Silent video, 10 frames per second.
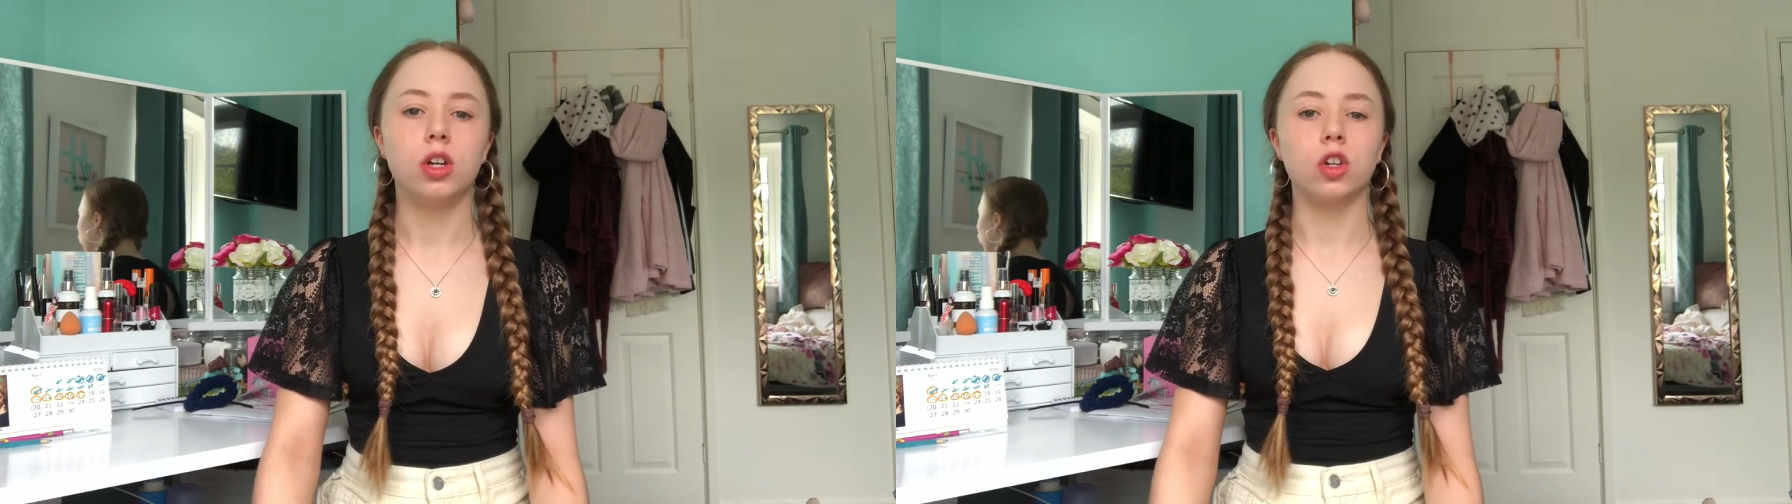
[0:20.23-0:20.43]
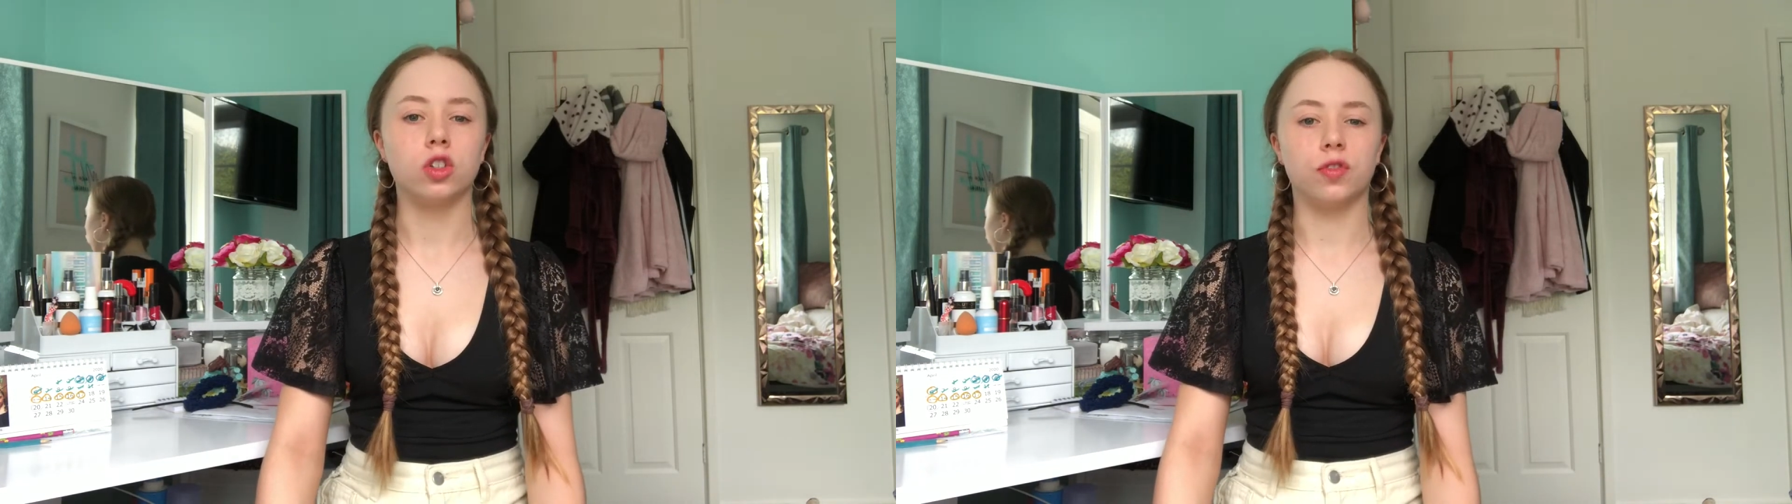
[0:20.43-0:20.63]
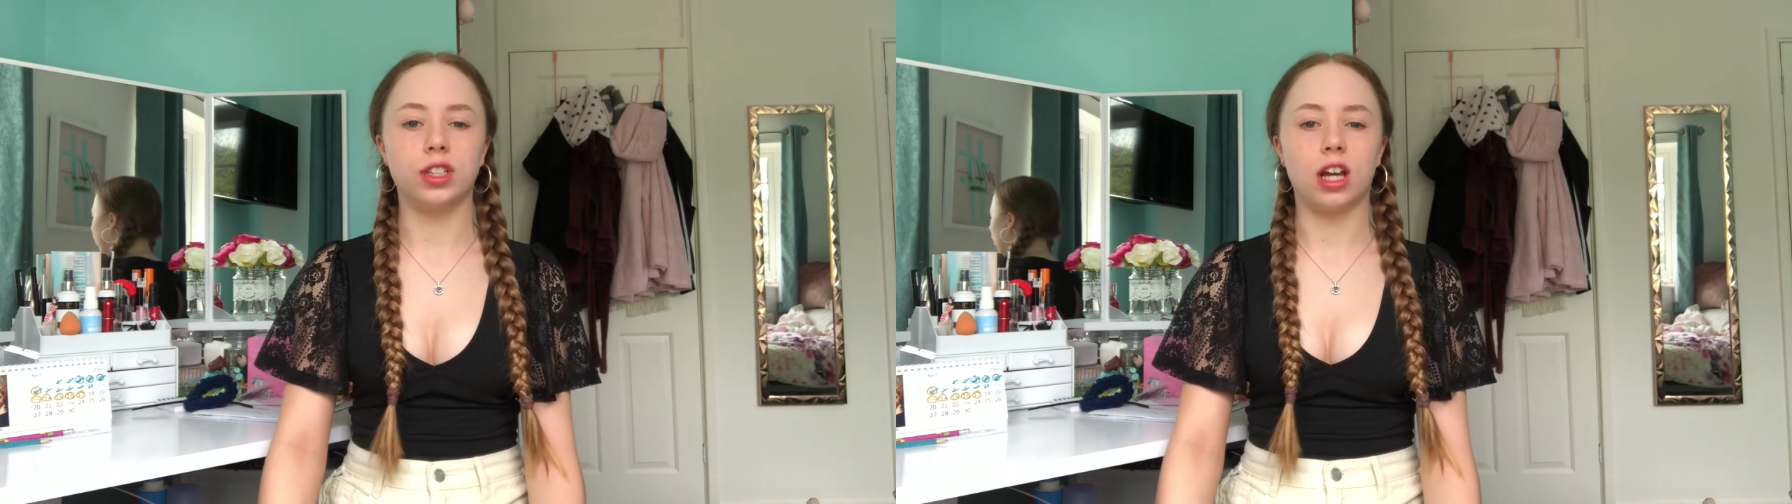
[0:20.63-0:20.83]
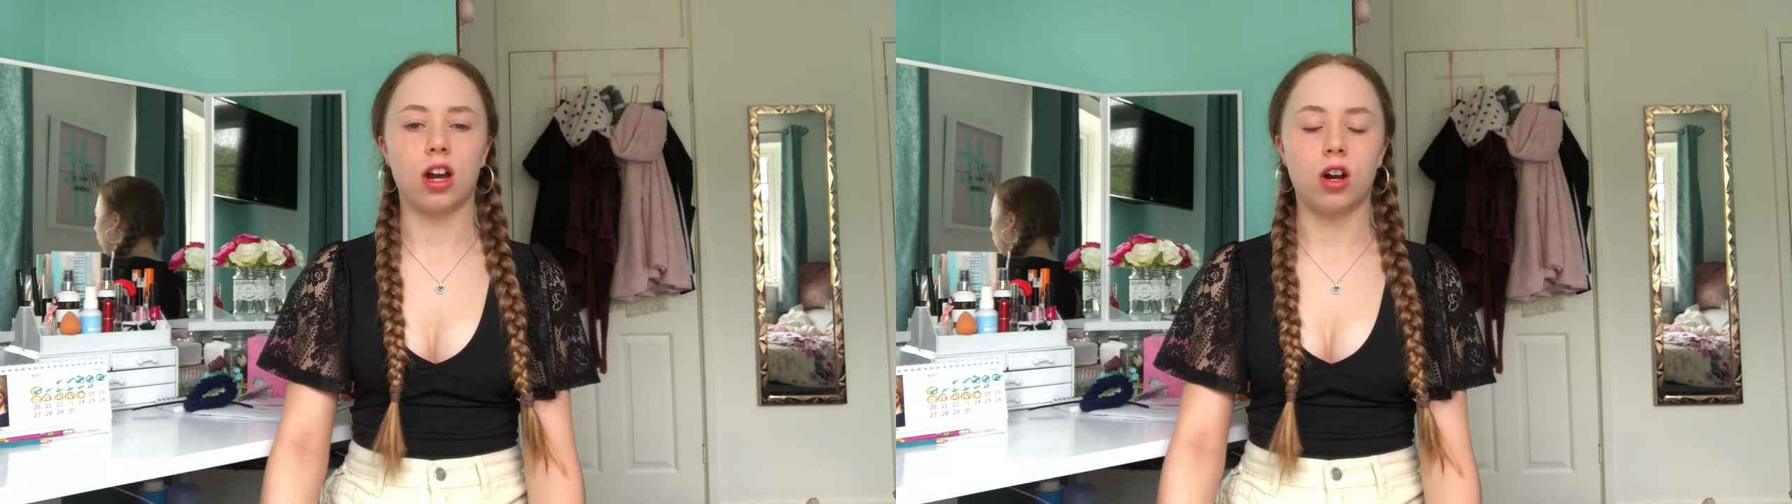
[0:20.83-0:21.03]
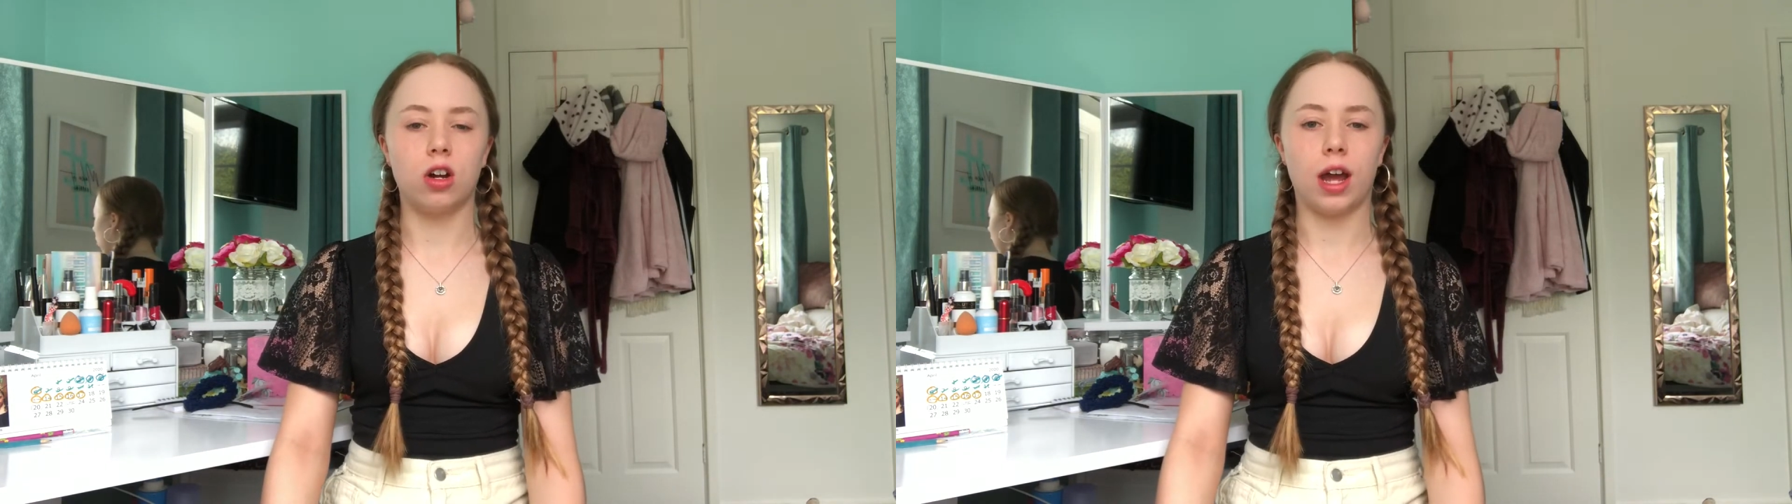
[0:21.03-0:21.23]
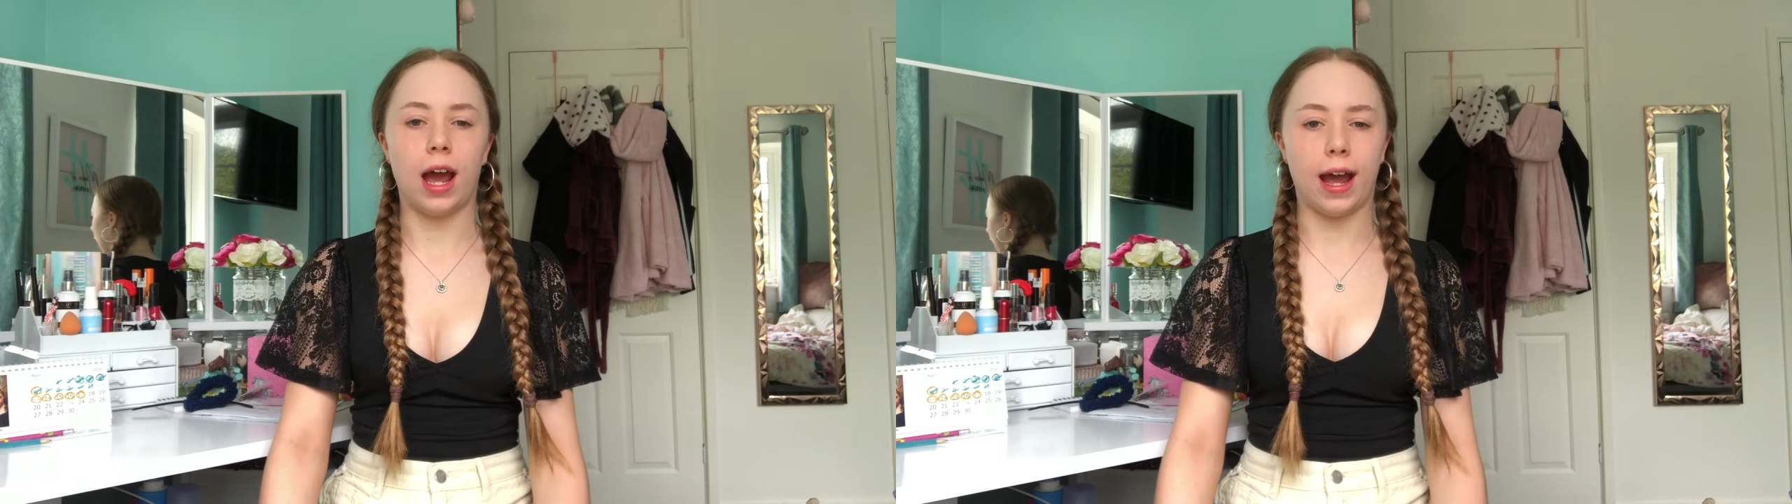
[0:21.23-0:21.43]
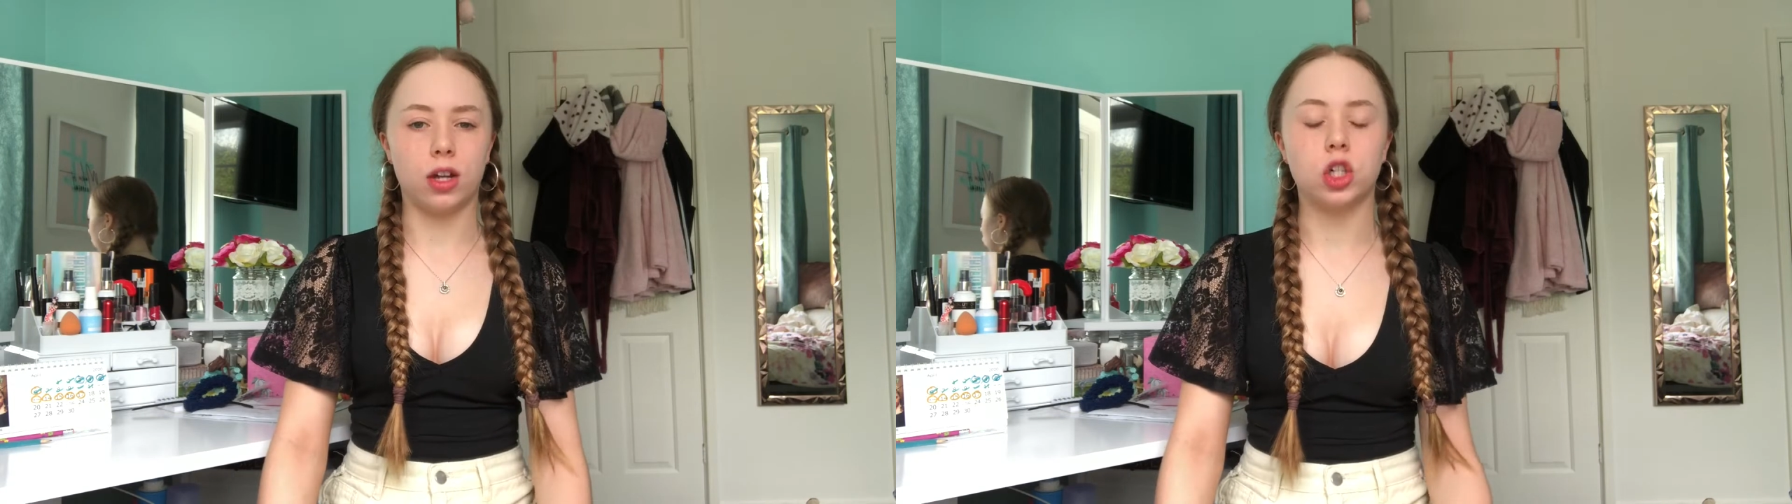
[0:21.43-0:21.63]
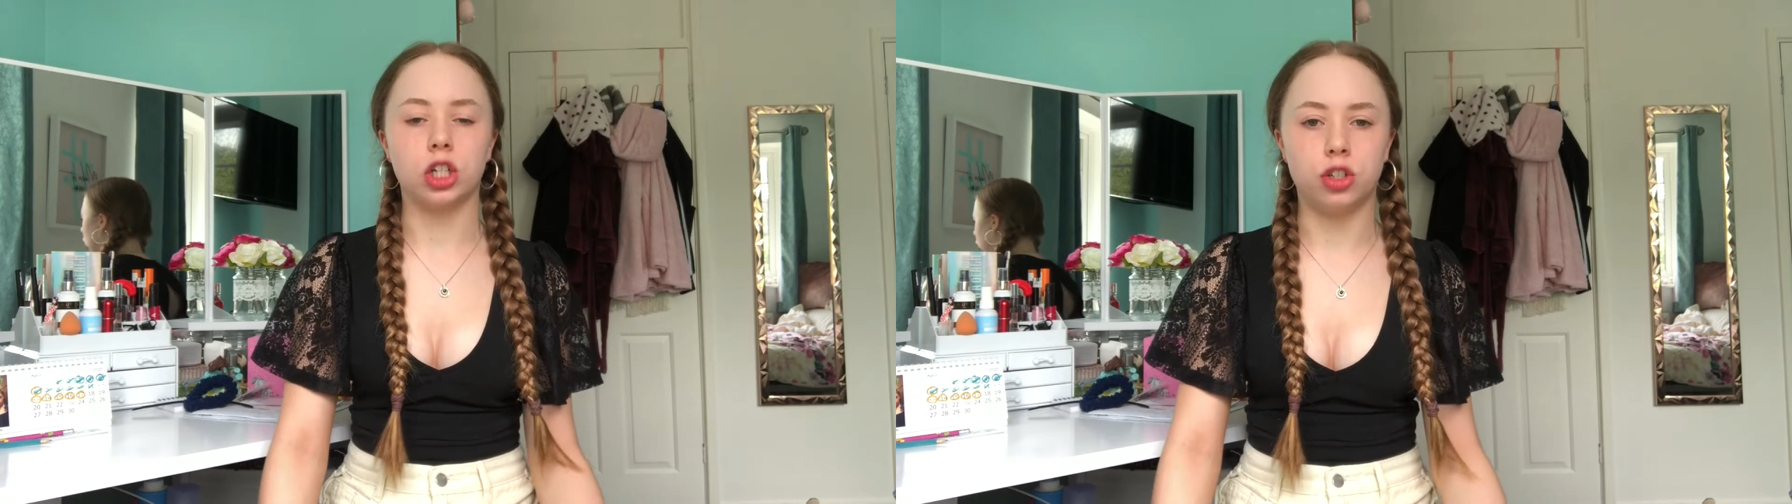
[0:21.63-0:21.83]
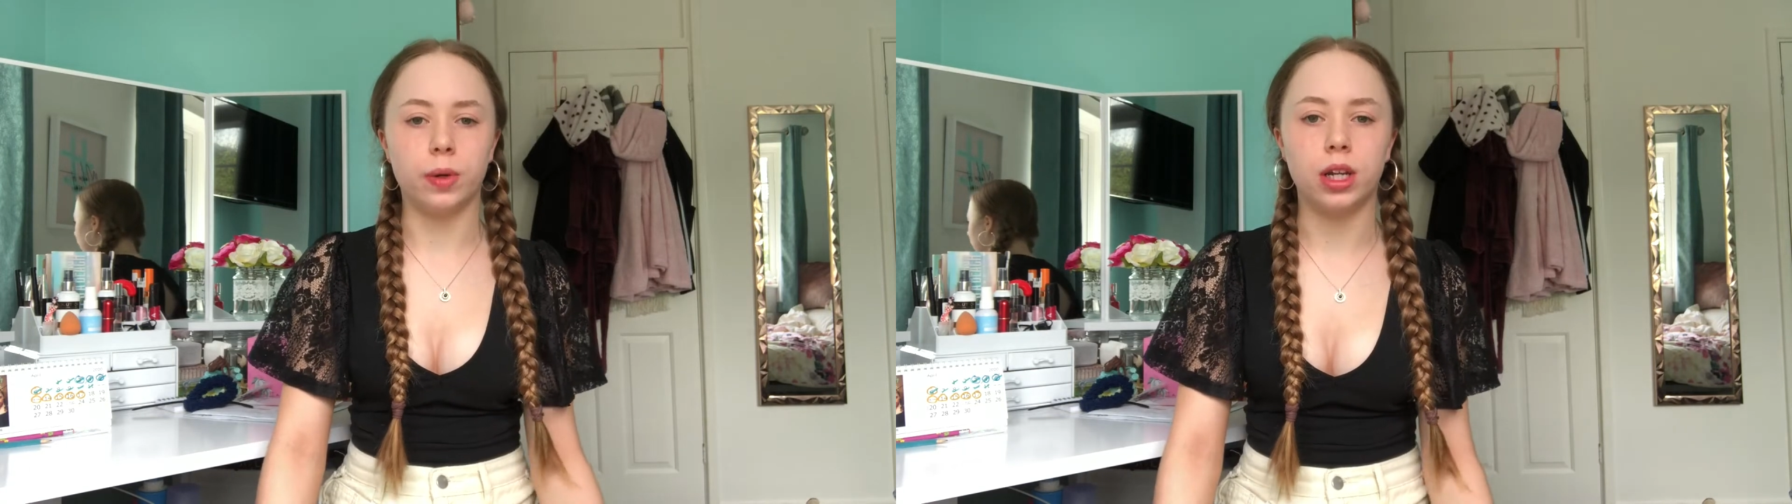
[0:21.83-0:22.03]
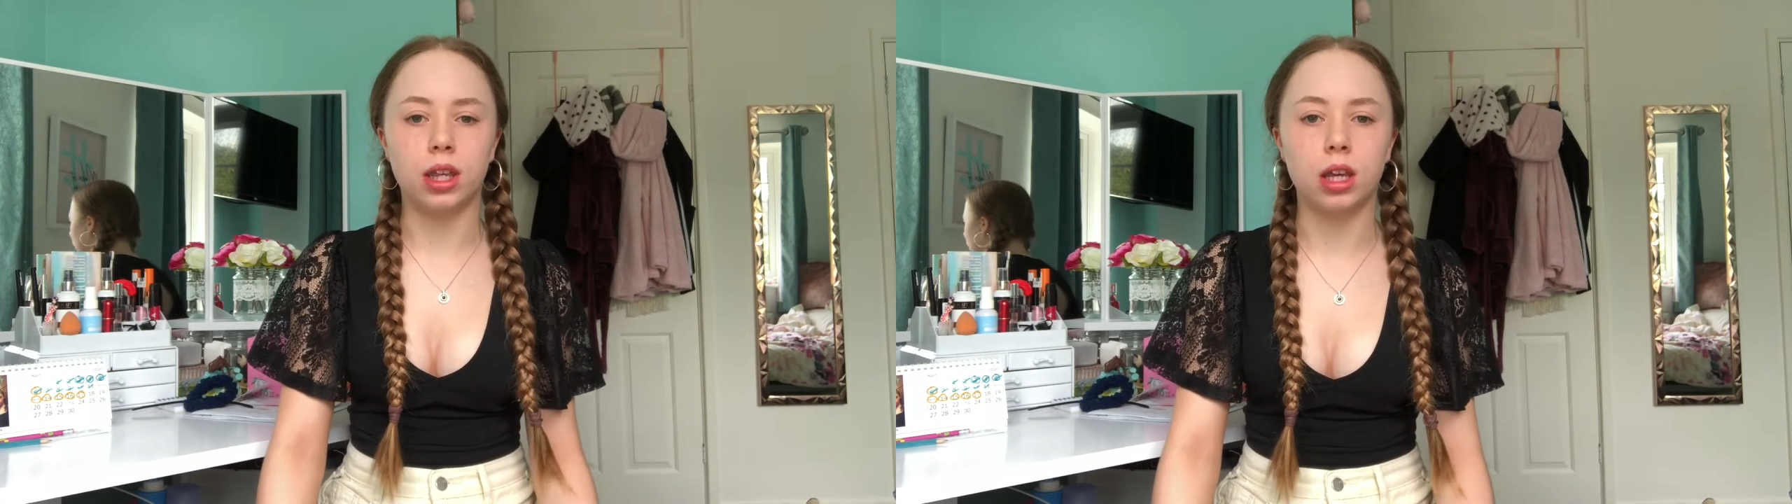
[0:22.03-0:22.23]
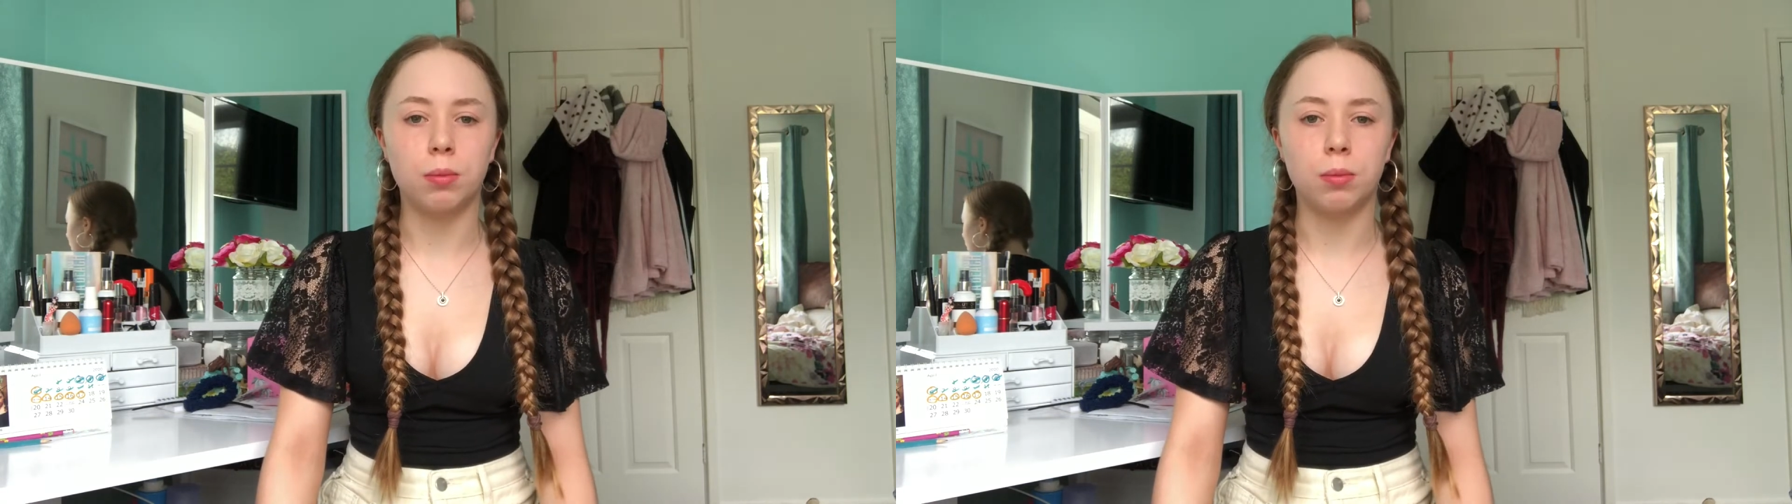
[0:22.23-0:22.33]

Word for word: because obviously I can't actually do anything in